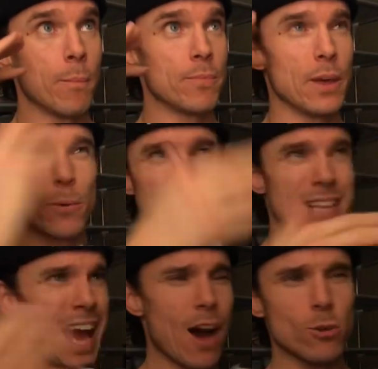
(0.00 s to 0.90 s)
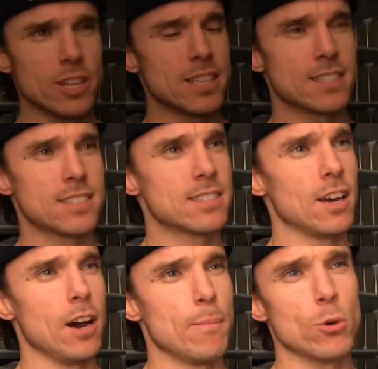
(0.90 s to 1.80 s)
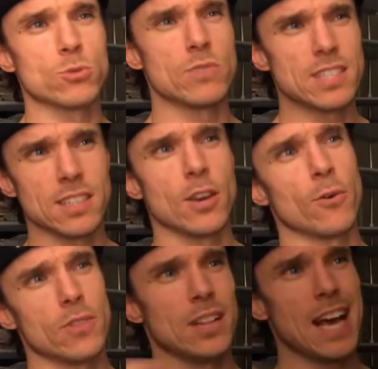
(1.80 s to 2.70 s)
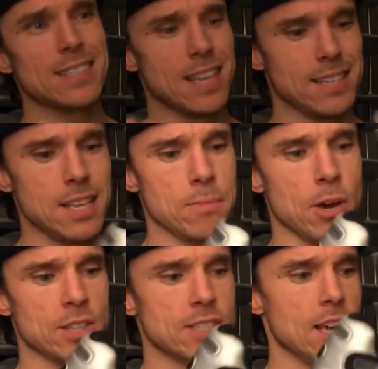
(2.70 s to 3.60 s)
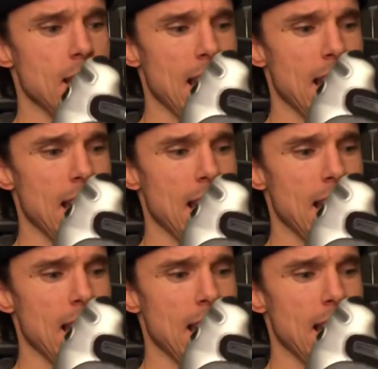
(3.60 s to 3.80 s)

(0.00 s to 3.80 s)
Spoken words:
They were in the outlets most recently over the last 18 months,